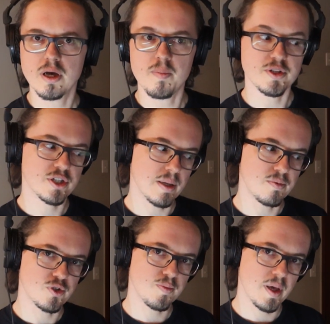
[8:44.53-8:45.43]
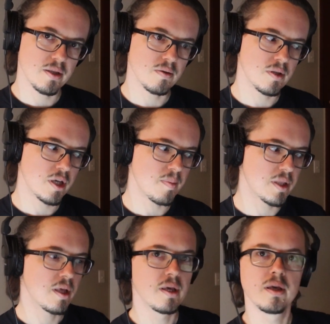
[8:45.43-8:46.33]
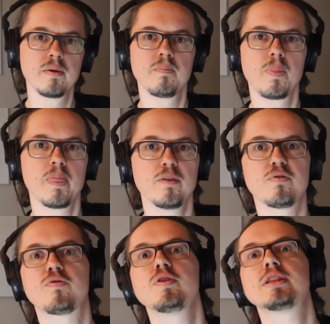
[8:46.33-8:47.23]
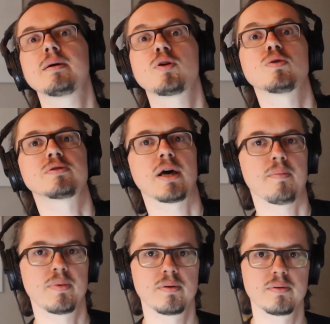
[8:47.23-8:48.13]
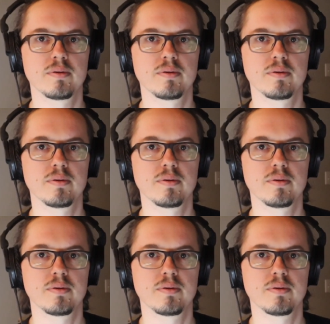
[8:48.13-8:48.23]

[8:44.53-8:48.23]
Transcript: how much time you spend on them, and your free time goes up.